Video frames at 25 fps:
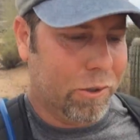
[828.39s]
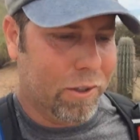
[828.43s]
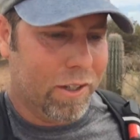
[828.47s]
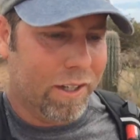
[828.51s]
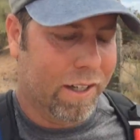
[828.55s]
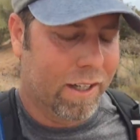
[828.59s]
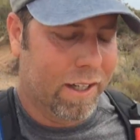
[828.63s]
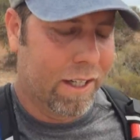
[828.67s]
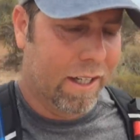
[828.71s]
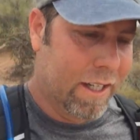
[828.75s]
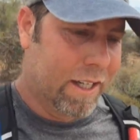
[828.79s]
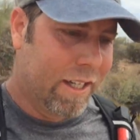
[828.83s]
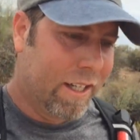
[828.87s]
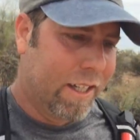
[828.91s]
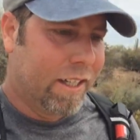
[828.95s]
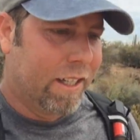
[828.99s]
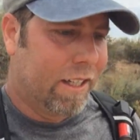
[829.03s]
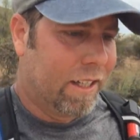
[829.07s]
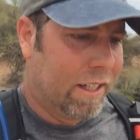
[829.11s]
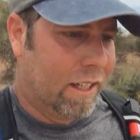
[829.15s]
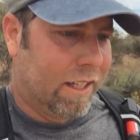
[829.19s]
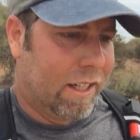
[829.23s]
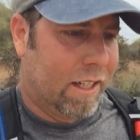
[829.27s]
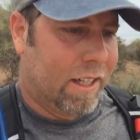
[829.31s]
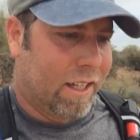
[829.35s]

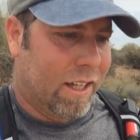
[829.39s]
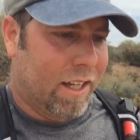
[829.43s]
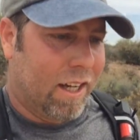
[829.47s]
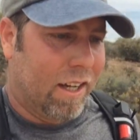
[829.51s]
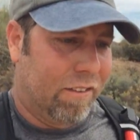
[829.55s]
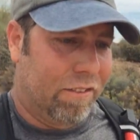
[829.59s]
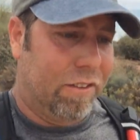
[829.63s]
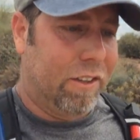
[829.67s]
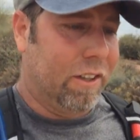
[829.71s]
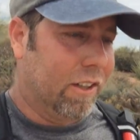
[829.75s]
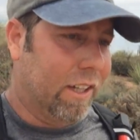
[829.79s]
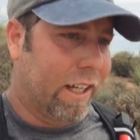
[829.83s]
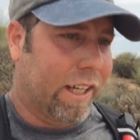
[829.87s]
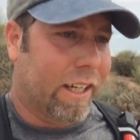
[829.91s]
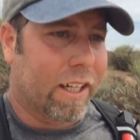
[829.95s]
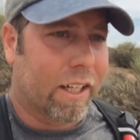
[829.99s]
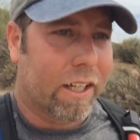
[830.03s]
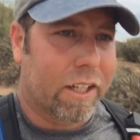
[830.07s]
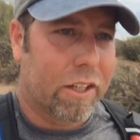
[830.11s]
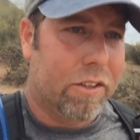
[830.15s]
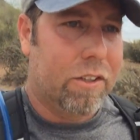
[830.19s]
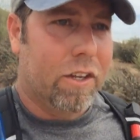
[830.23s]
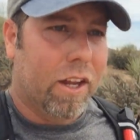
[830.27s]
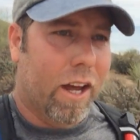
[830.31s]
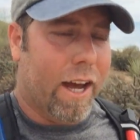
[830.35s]
I feel like I
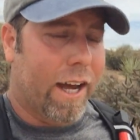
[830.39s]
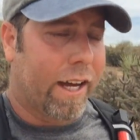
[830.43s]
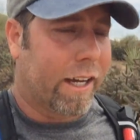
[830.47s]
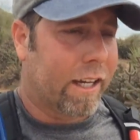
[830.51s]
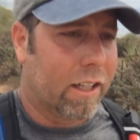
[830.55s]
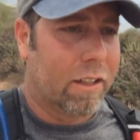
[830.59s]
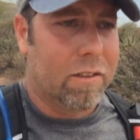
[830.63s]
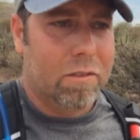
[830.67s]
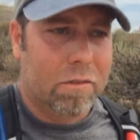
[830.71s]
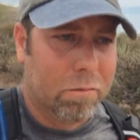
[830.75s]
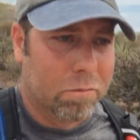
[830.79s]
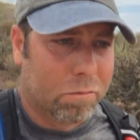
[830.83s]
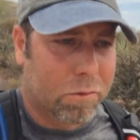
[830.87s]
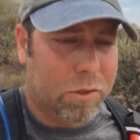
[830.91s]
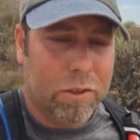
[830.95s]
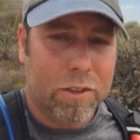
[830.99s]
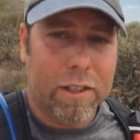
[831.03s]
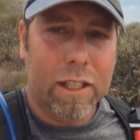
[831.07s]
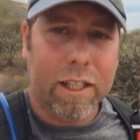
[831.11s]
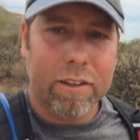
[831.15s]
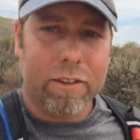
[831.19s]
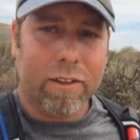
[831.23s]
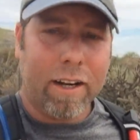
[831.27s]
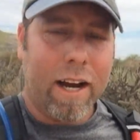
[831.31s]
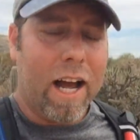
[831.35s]
could do
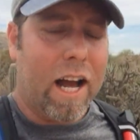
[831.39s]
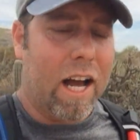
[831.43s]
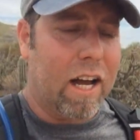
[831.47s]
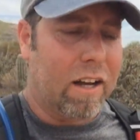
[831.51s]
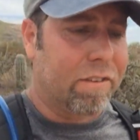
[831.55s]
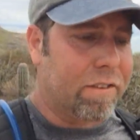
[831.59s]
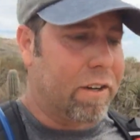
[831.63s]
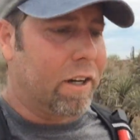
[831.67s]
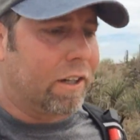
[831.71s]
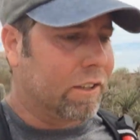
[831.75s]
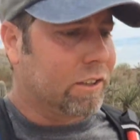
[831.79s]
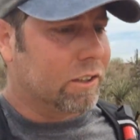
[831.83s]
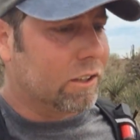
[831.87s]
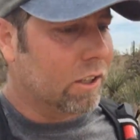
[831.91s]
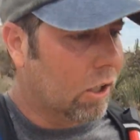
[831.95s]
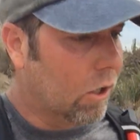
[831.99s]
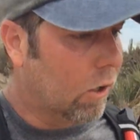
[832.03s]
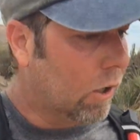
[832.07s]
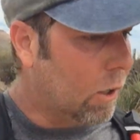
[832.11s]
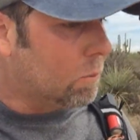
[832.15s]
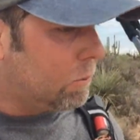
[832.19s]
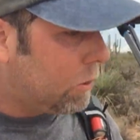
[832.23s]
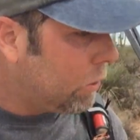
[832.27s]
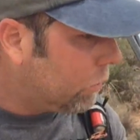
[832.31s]
the other half. So I'm